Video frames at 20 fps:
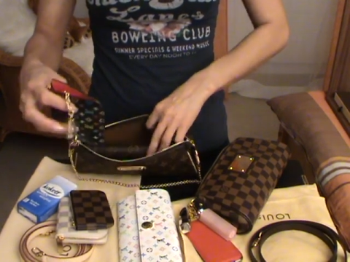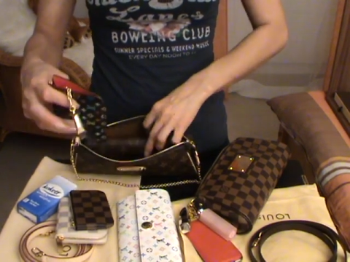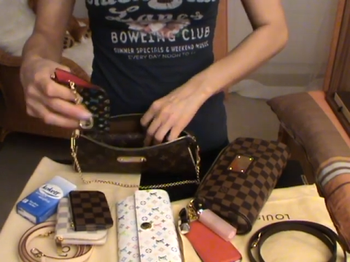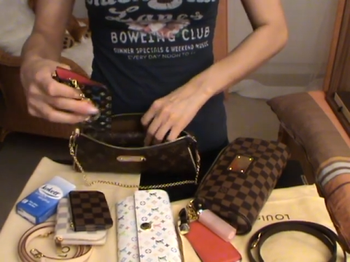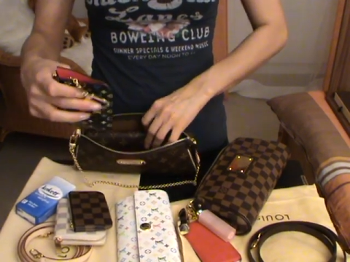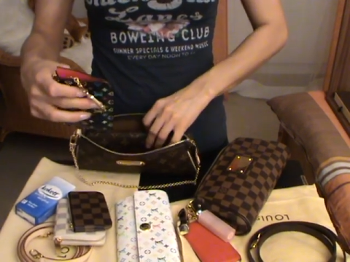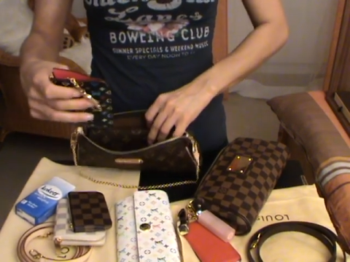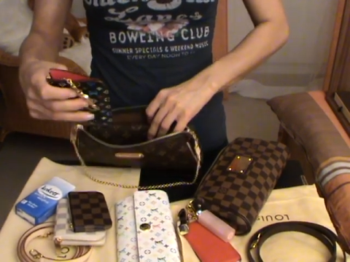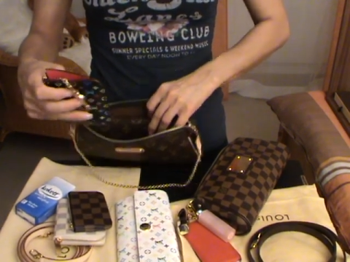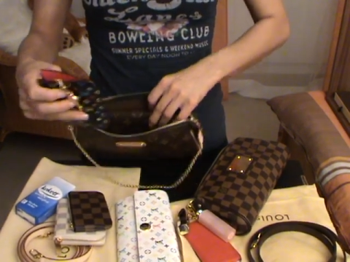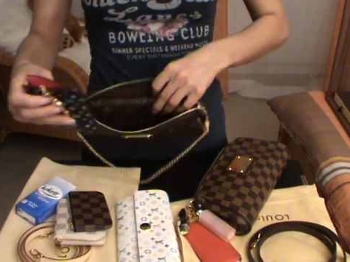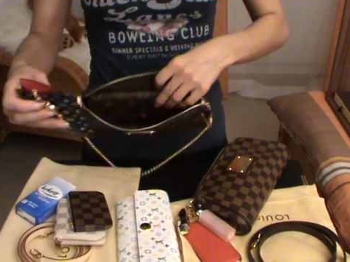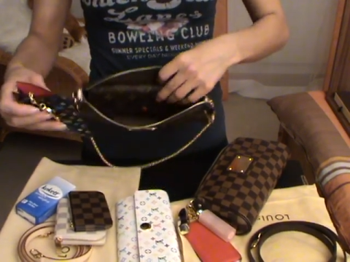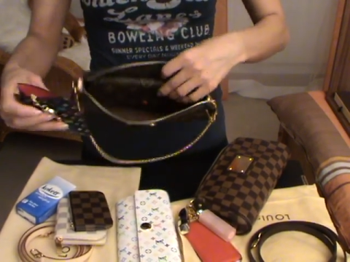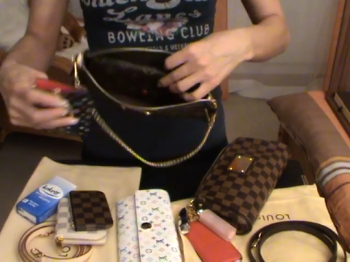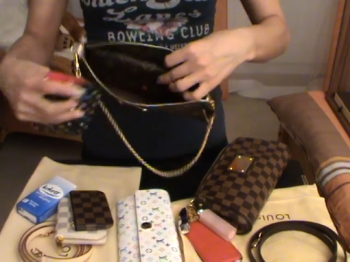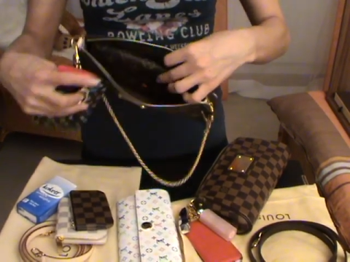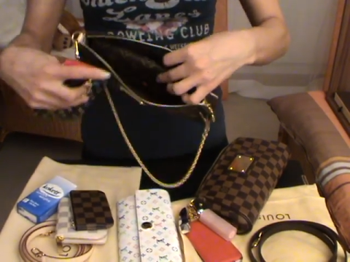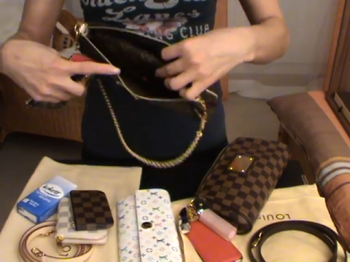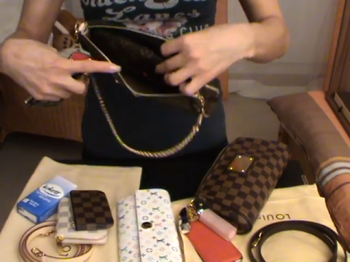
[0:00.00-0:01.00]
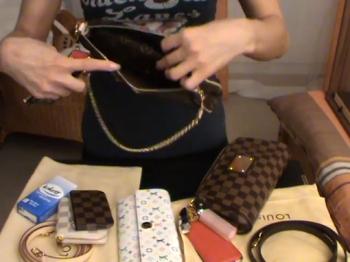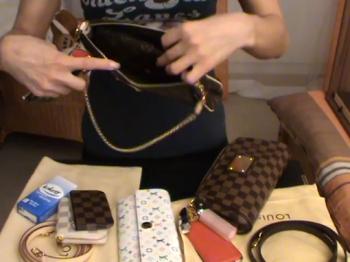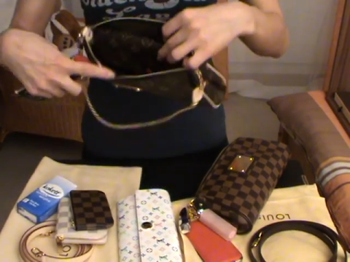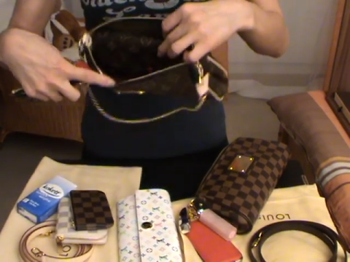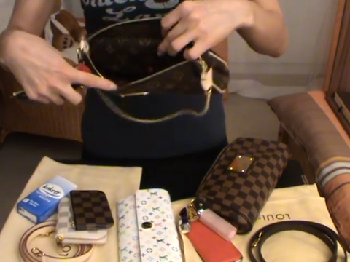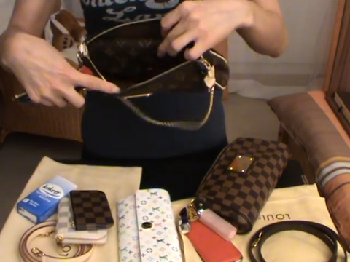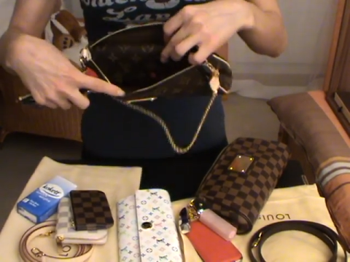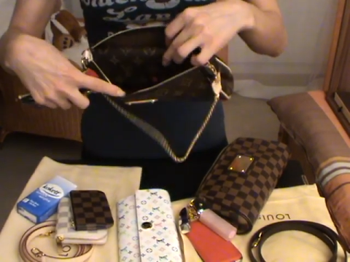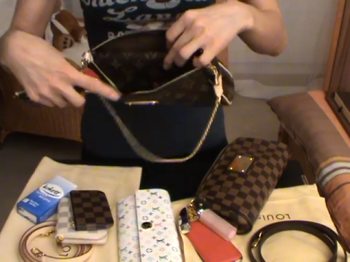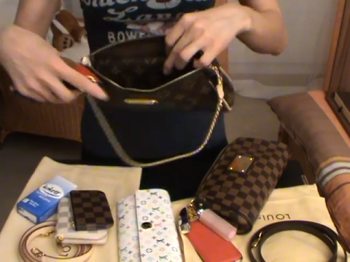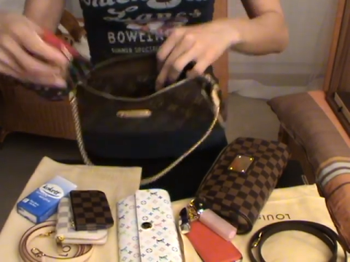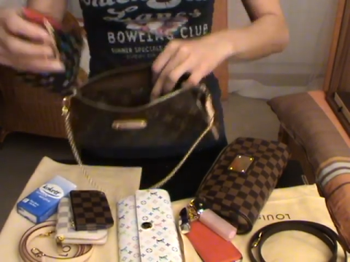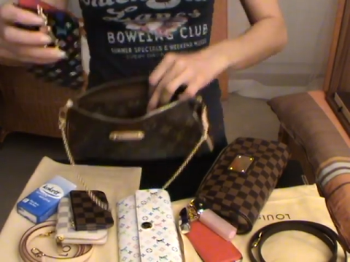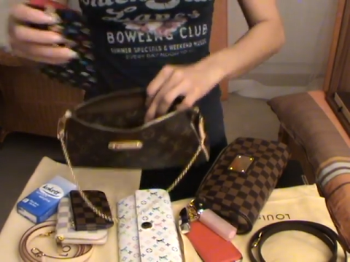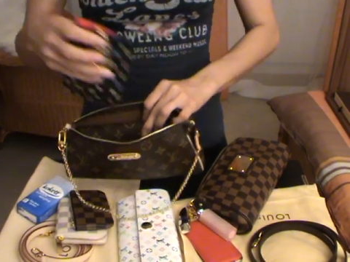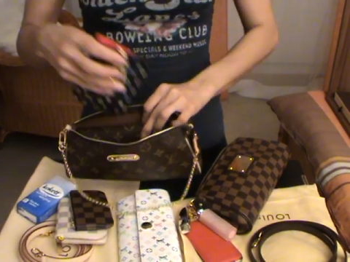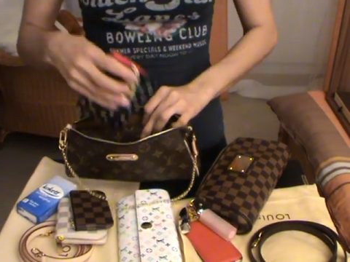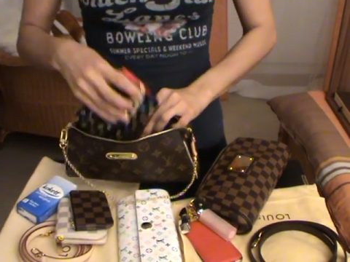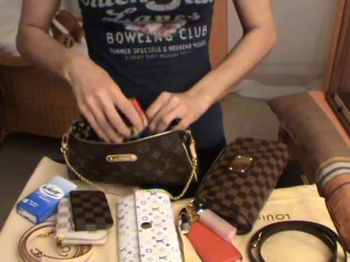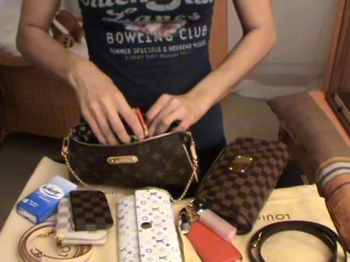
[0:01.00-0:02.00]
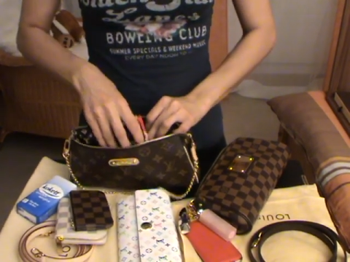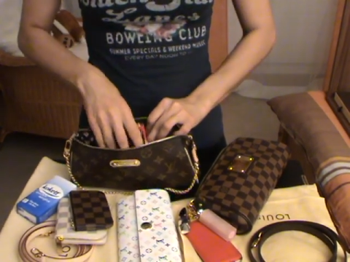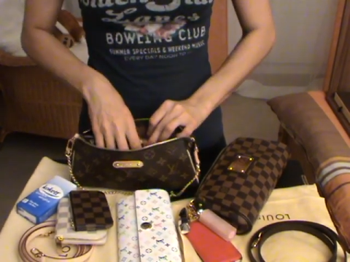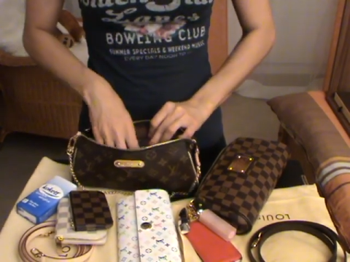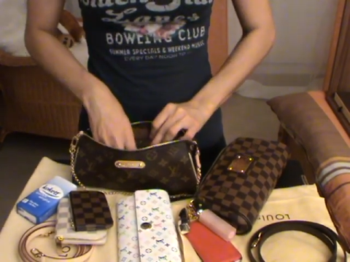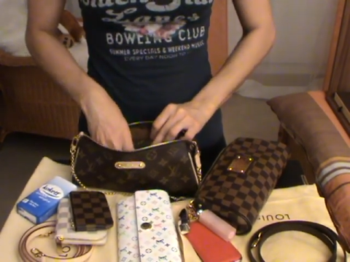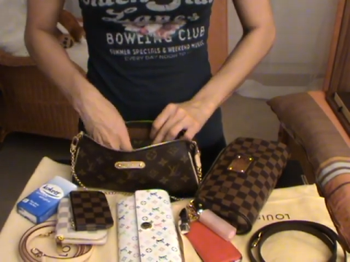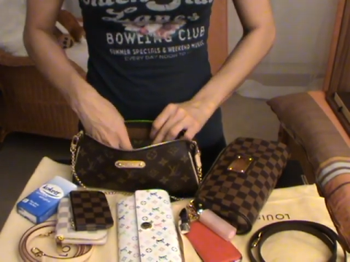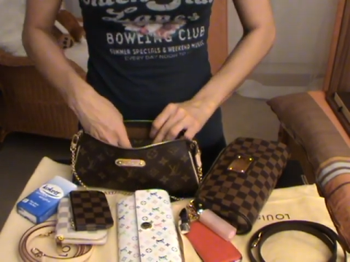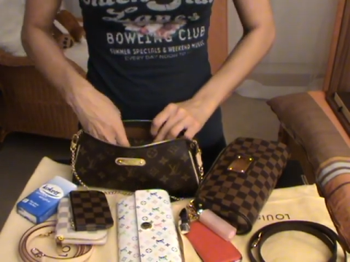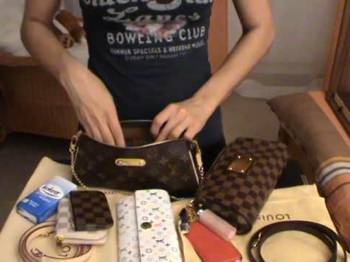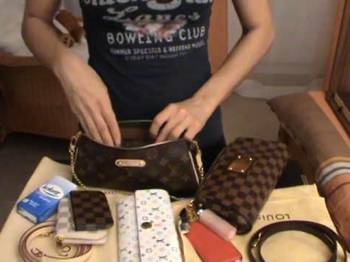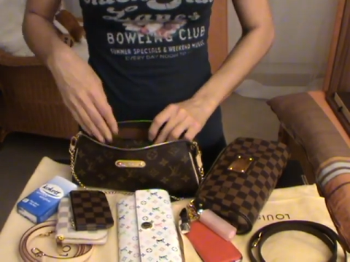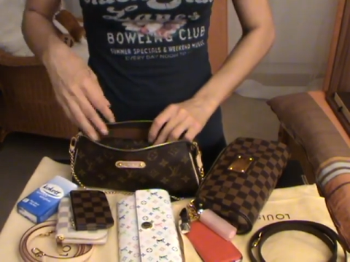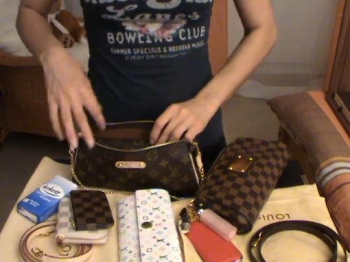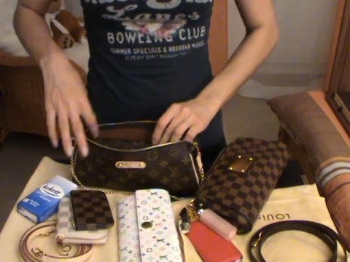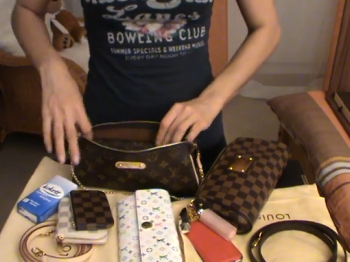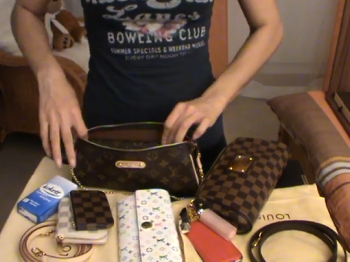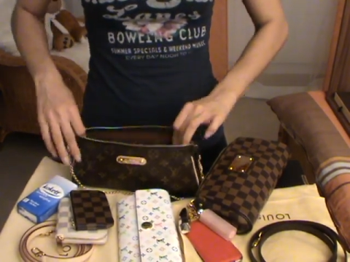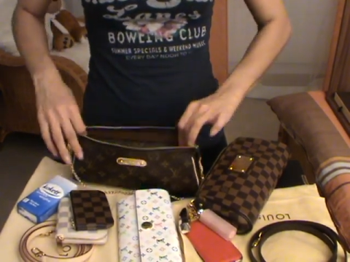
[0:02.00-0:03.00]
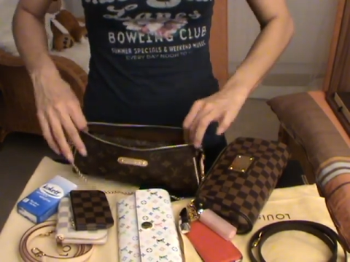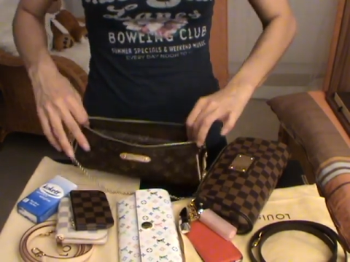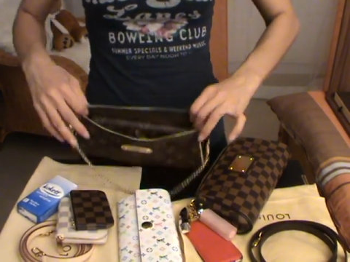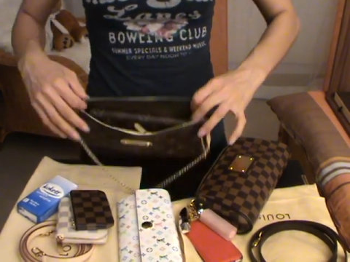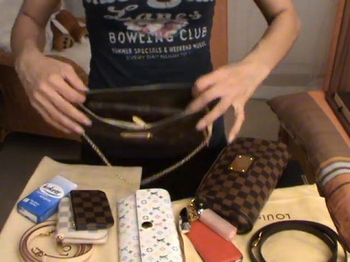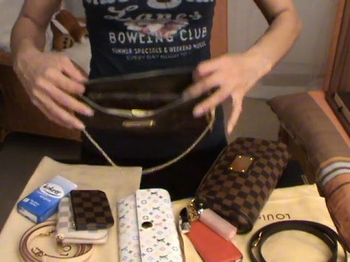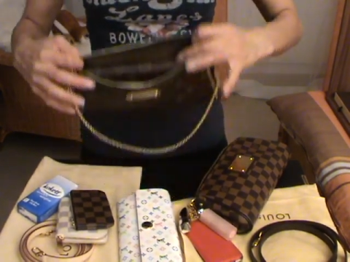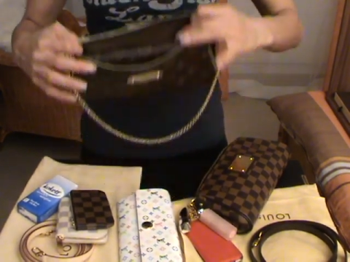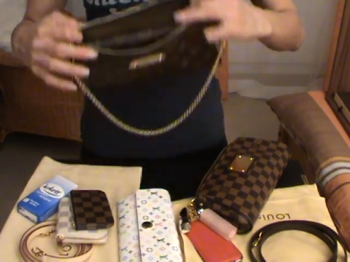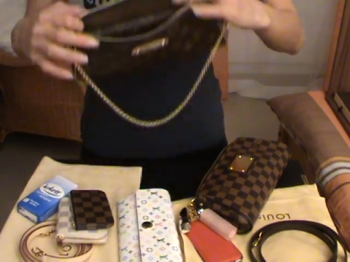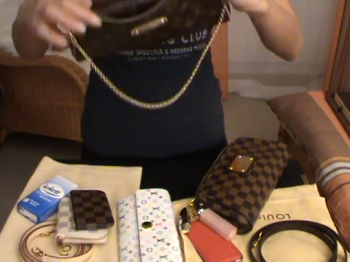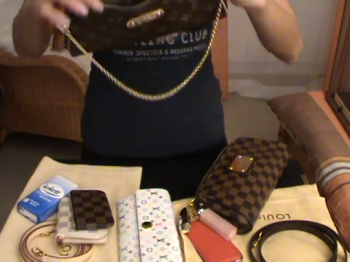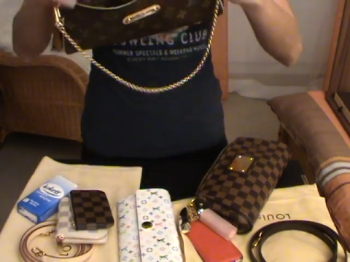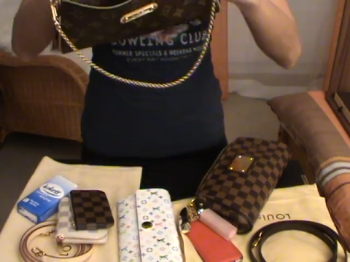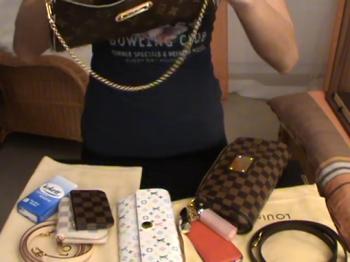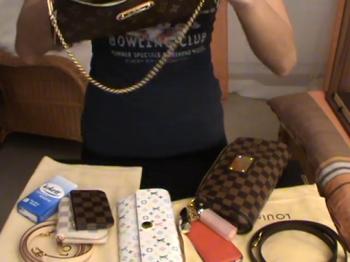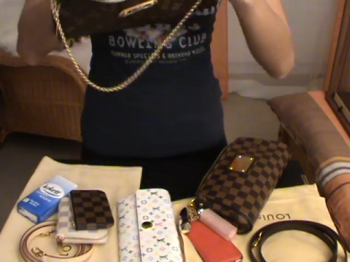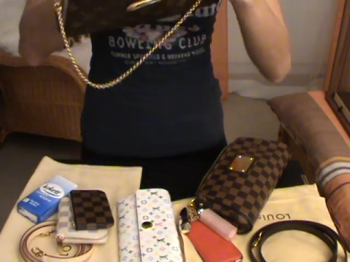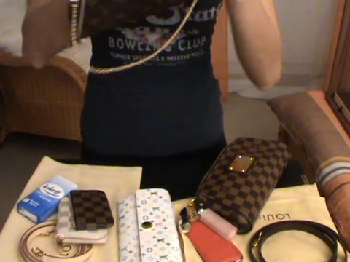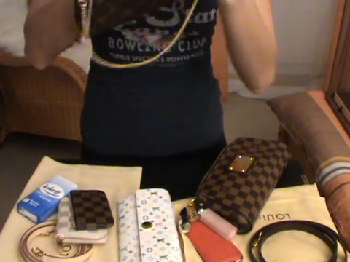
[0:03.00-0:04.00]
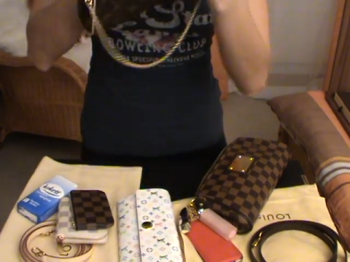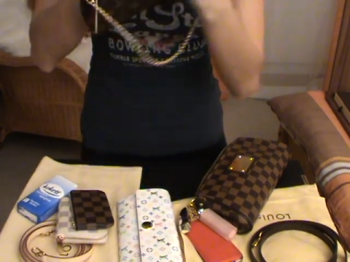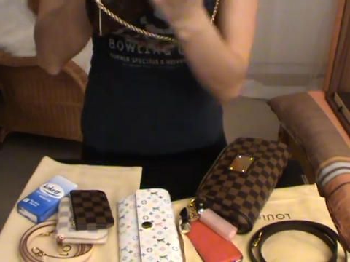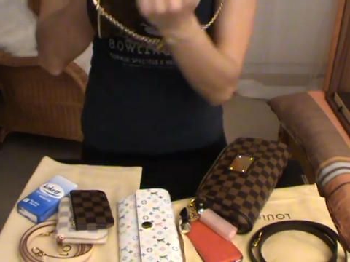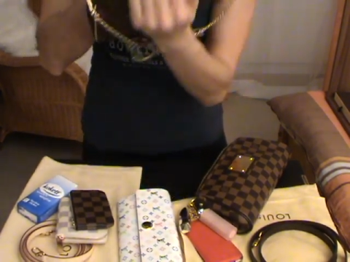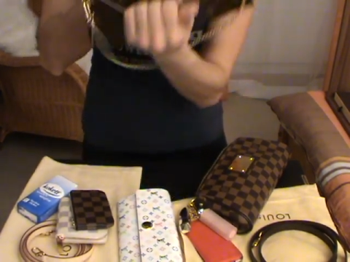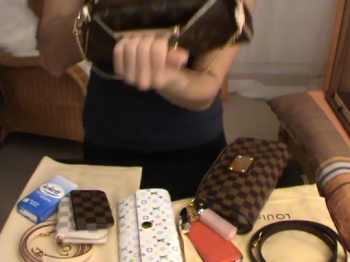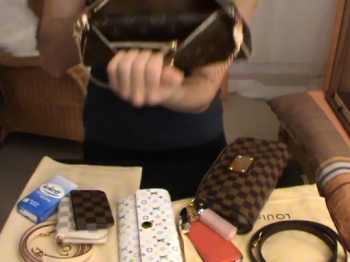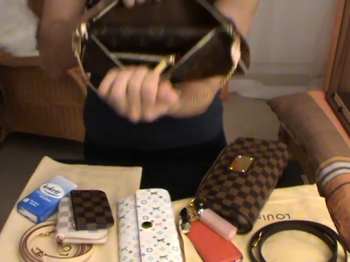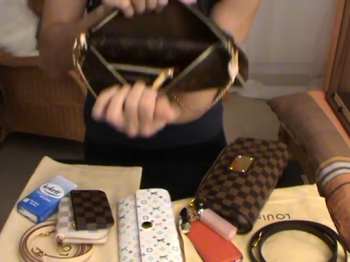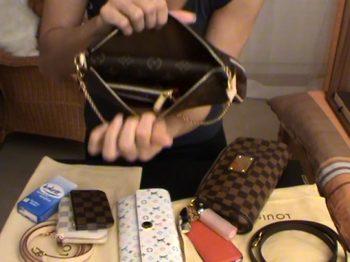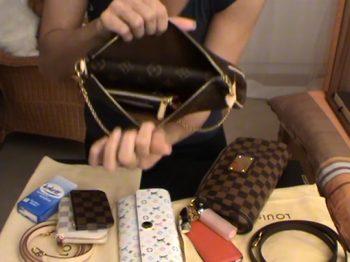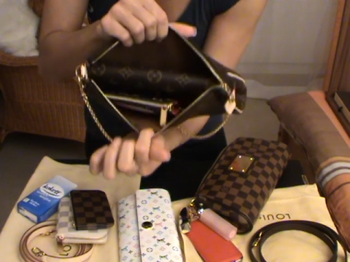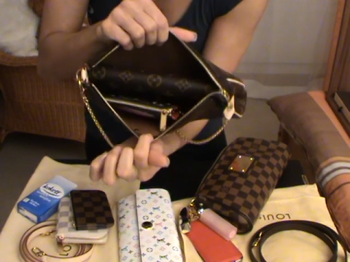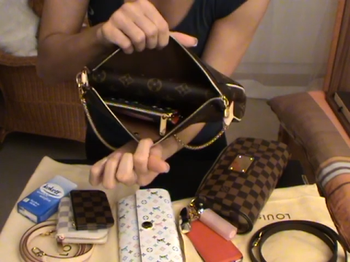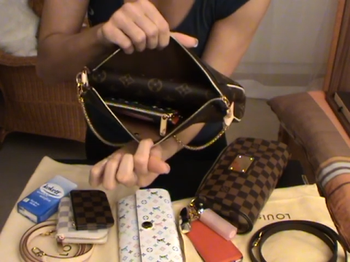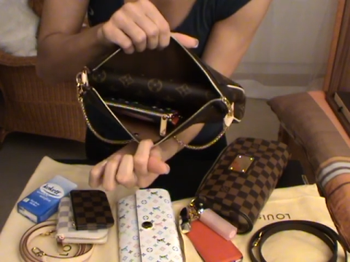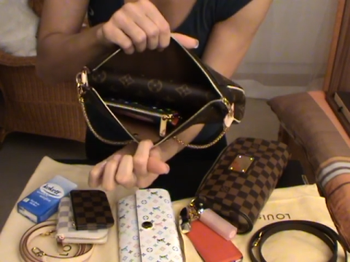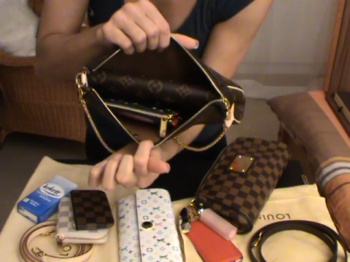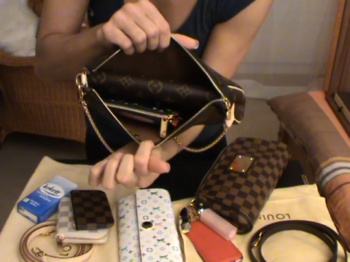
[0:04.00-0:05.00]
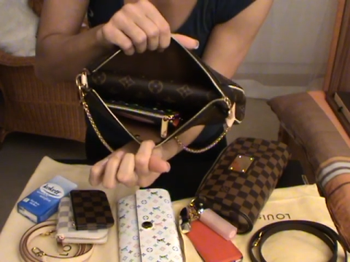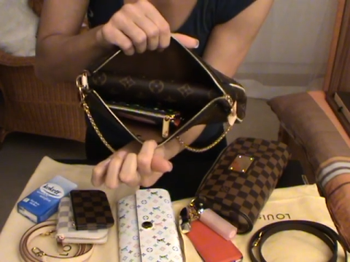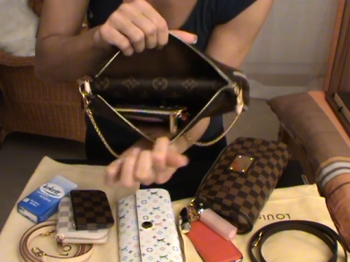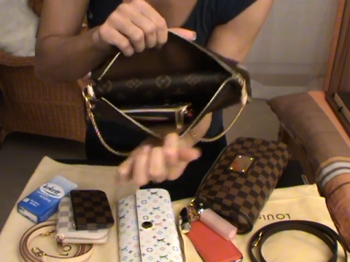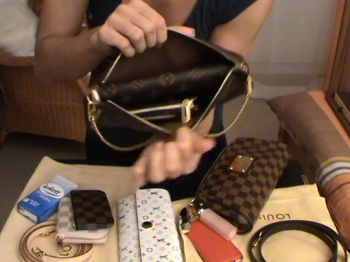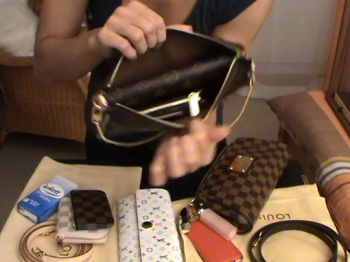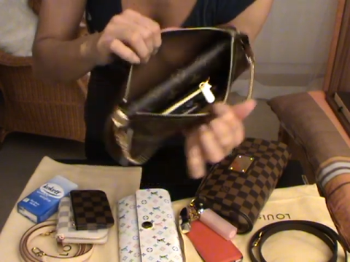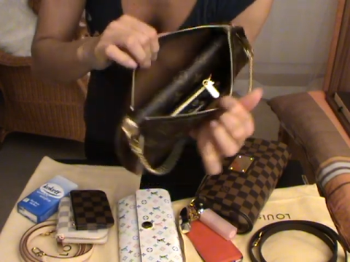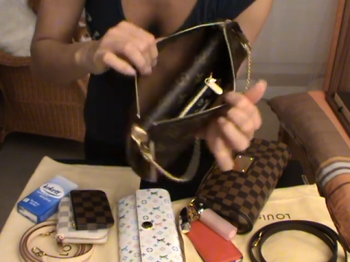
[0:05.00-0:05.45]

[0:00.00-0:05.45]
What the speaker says: [unreadable: no face in view]